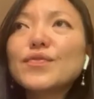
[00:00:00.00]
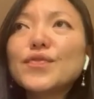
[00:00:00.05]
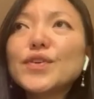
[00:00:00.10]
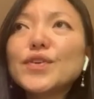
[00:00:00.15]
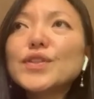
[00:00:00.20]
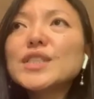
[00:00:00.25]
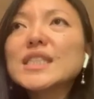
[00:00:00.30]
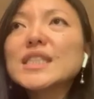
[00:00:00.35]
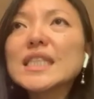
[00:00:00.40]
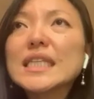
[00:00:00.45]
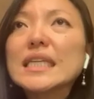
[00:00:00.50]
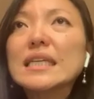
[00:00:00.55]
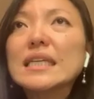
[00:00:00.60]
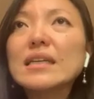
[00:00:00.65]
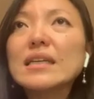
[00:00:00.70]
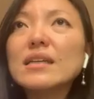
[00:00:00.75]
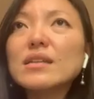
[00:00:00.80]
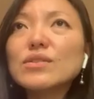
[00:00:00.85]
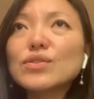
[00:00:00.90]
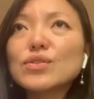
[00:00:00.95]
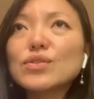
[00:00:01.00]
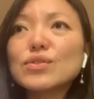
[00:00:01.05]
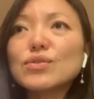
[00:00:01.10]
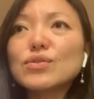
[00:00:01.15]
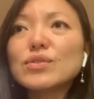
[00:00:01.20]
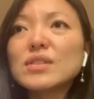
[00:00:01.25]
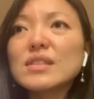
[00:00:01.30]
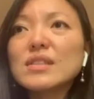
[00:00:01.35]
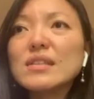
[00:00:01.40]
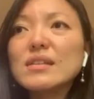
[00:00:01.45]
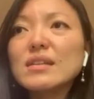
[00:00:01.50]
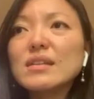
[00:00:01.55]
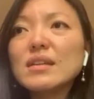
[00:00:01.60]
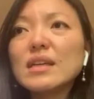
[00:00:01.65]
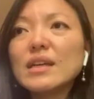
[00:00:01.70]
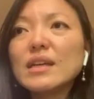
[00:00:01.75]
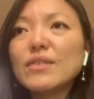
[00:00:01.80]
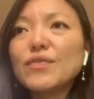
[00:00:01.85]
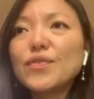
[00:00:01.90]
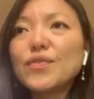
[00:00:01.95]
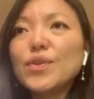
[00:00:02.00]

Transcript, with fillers: first thing is to see if